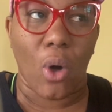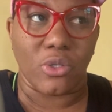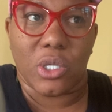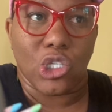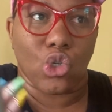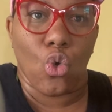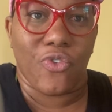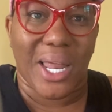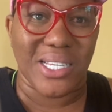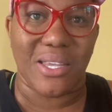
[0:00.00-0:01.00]
I was in school
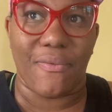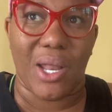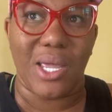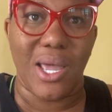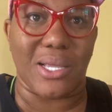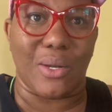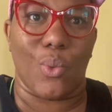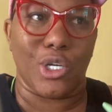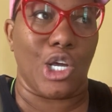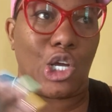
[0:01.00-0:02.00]
for like seven, eight years. I didn't
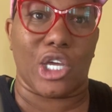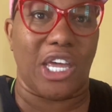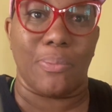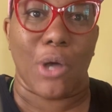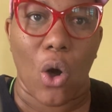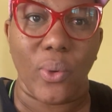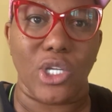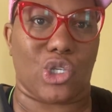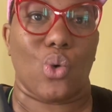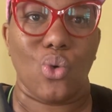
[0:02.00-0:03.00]
want to keep going
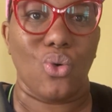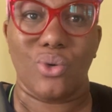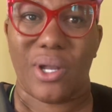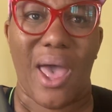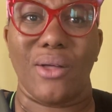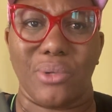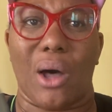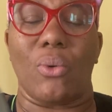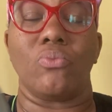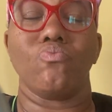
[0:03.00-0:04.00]
to school. Hell
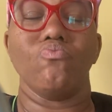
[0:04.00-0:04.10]
no.